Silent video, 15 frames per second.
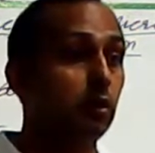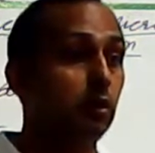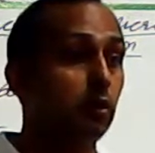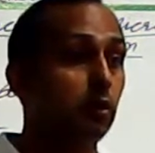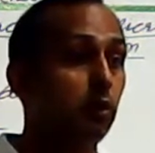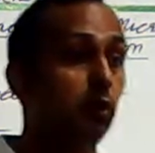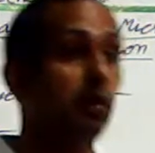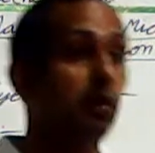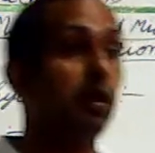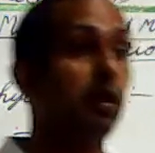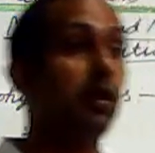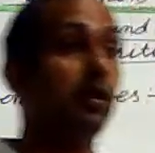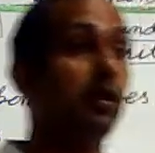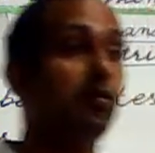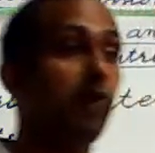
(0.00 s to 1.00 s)

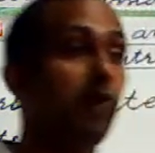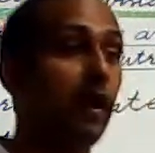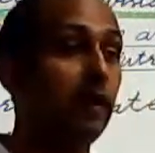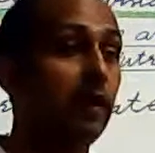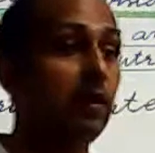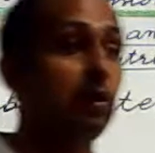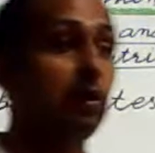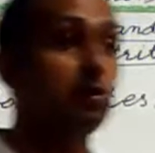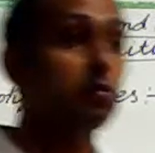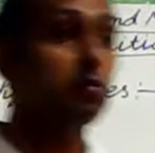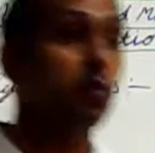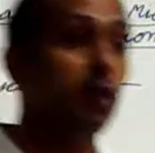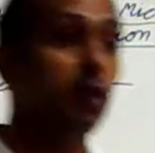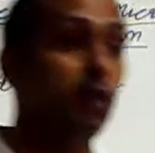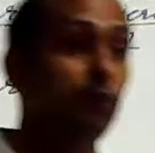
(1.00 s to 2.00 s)
urinary tract.
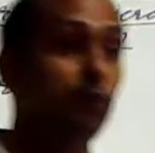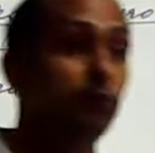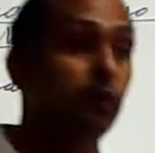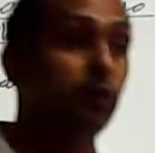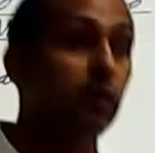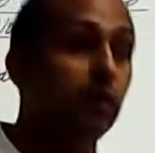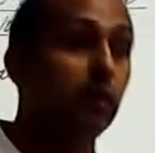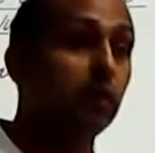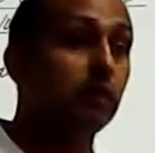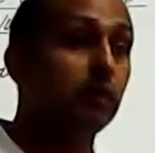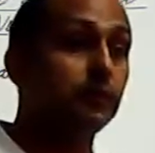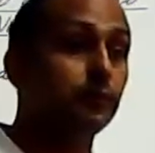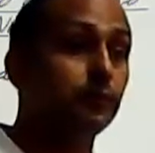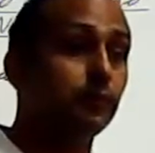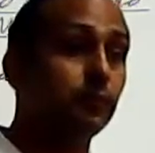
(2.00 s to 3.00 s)
So if
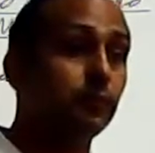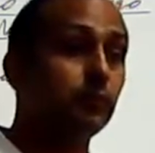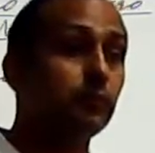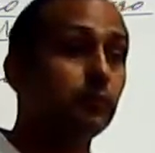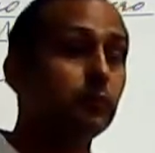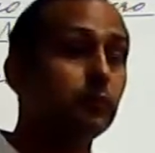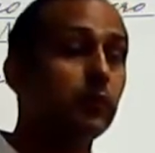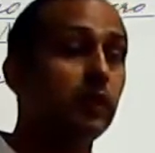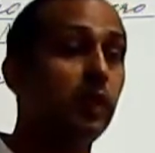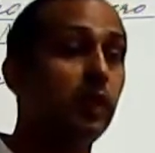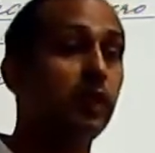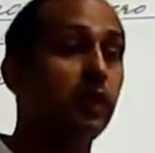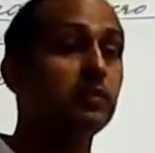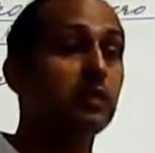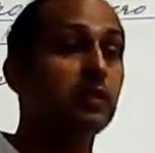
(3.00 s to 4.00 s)
there
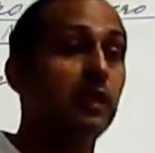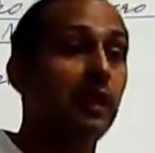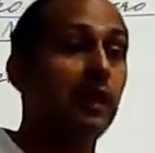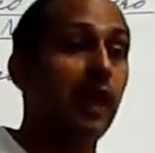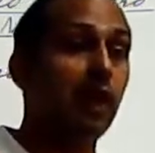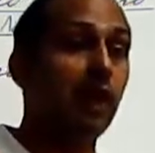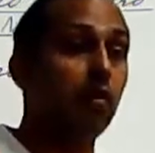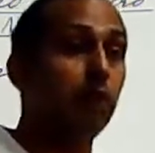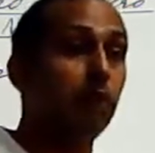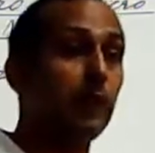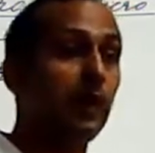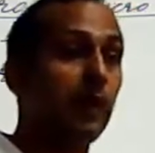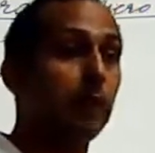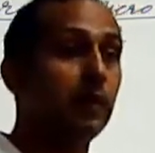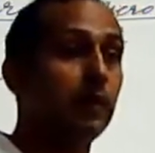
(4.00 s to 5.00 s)
is lack of
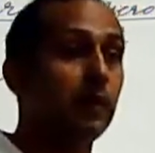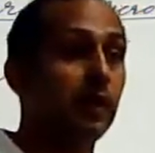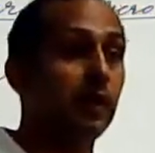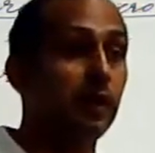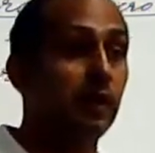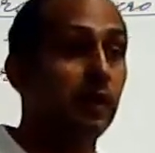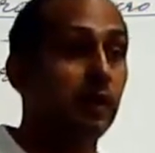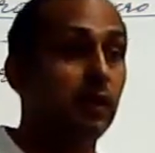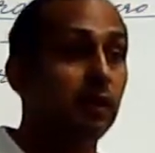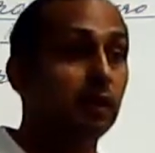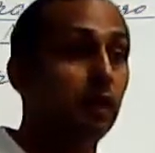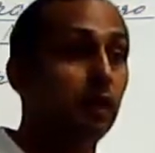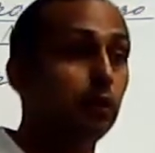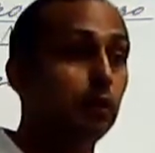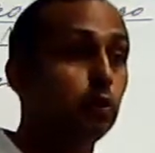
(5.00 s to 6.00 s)
vitamin A,
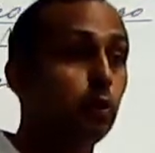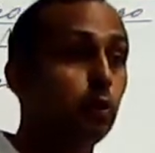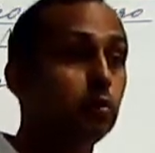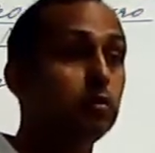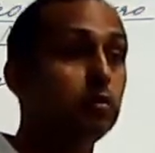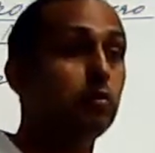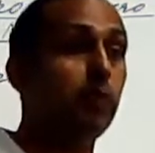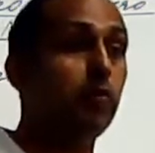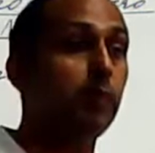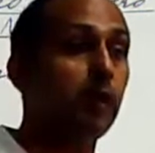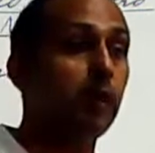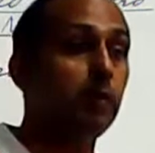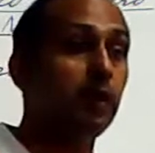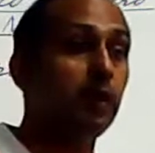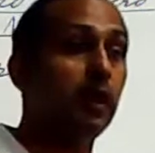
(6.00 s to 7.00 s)
the sources of
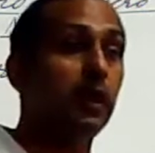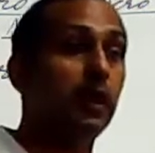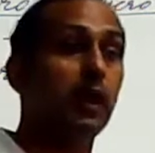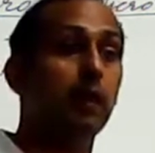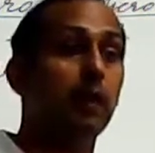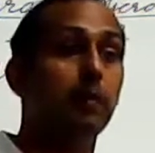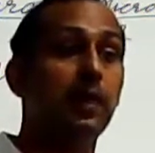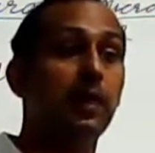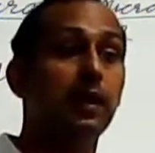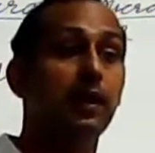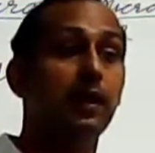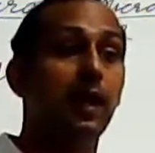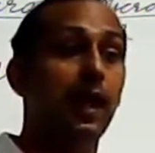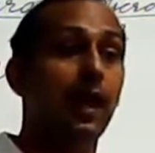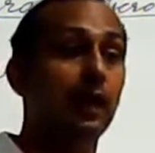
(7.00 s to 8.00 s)
vitamin A are
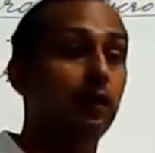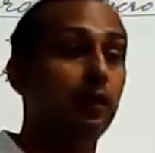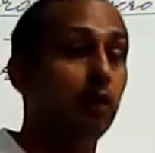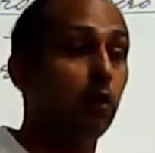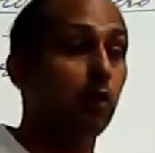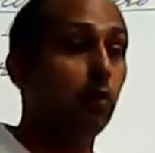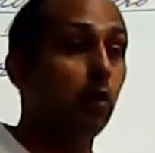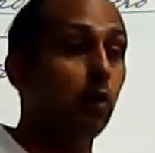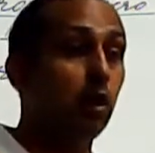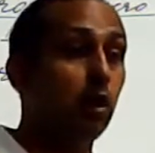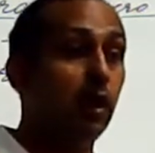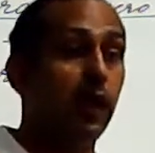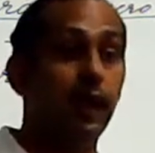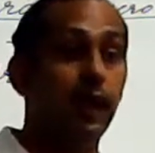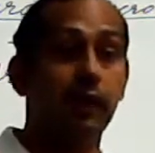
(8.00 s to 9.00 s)
milk, egg yellow,
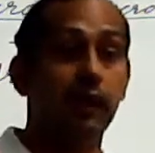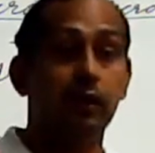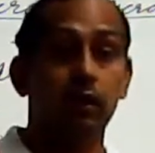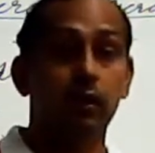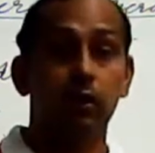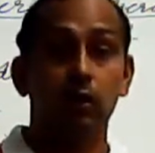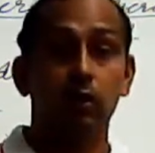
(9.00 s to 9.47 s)
and